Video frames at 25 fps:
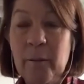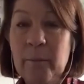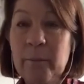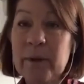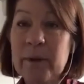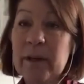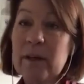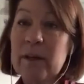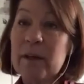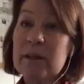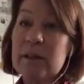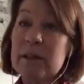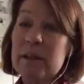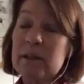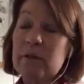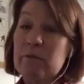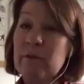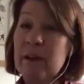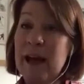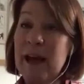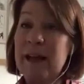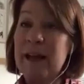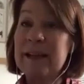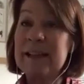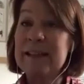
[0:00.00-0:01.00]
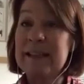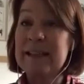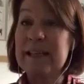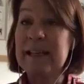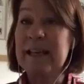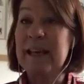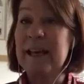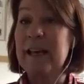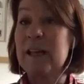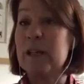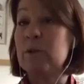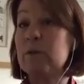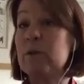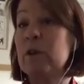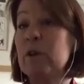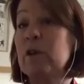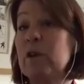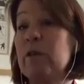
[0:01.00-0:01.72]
Because the reality is,